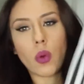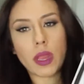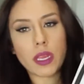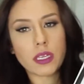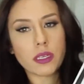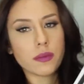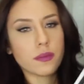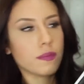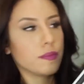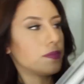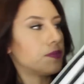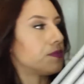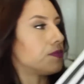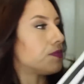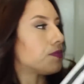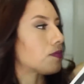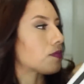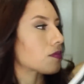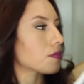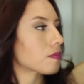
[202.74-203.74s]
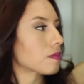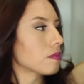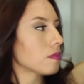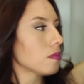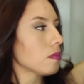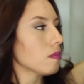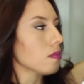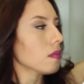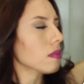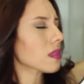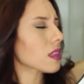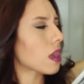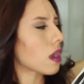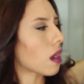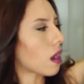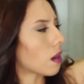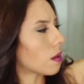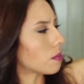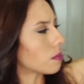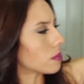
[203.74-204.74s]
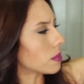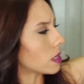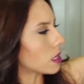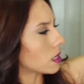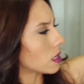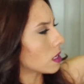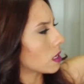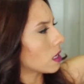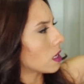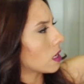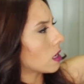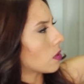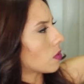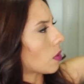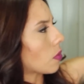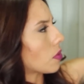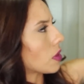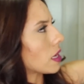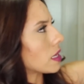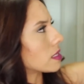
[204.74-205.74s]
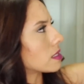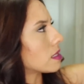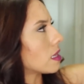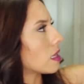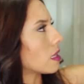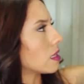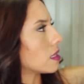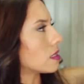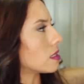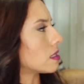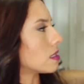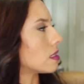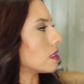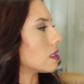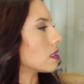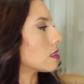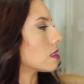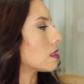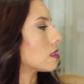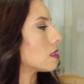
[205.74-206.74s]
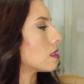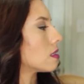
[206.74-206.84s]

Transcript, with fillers: white. Um, what would I say this is?